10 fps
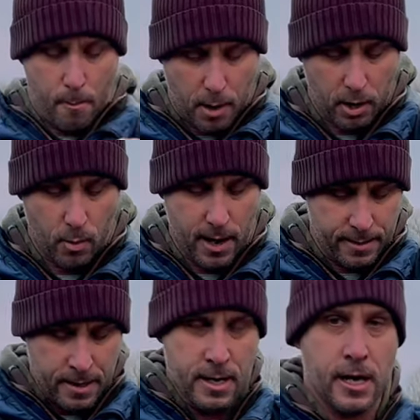by the way.
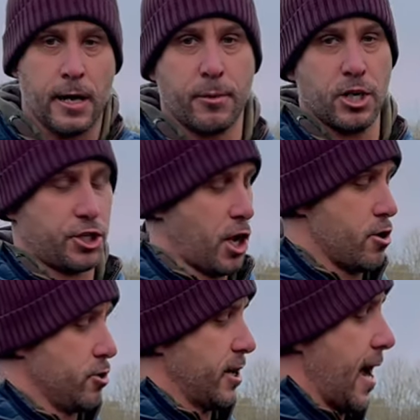And I'm gonna show
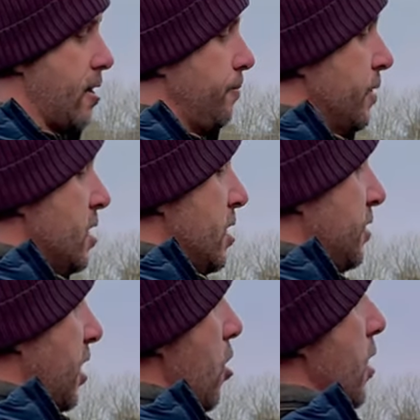you now.
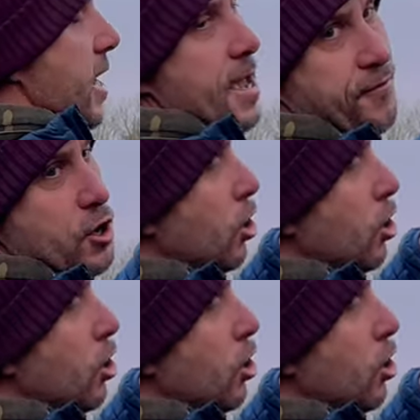So if you